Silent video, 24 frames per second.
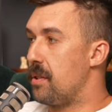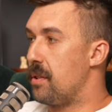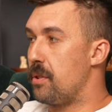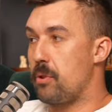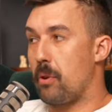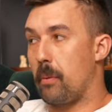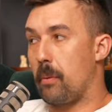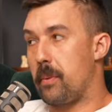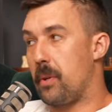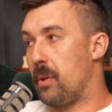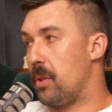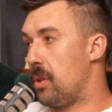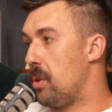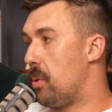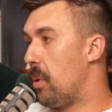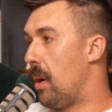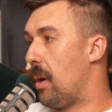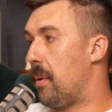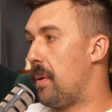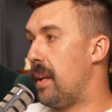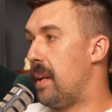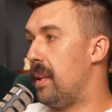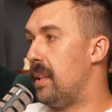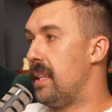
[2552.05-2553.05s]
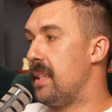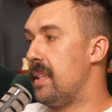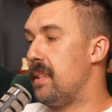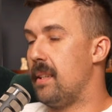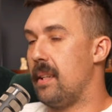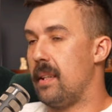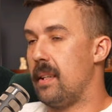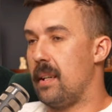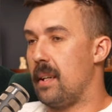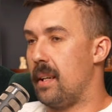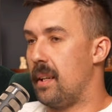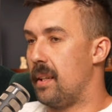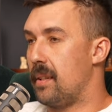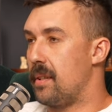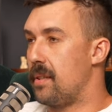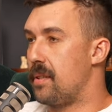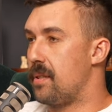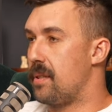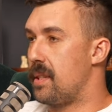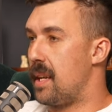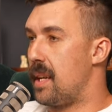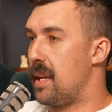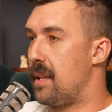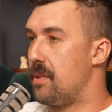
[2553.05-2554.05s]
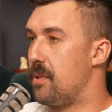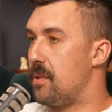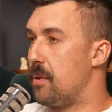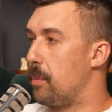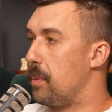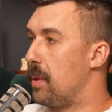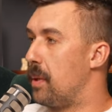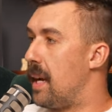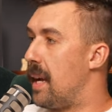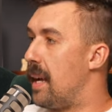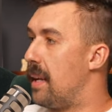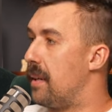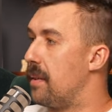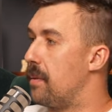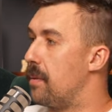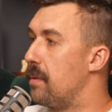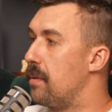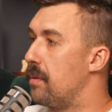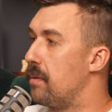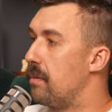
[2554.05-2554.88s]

You drop your U R L in and it understands your yeah. brand.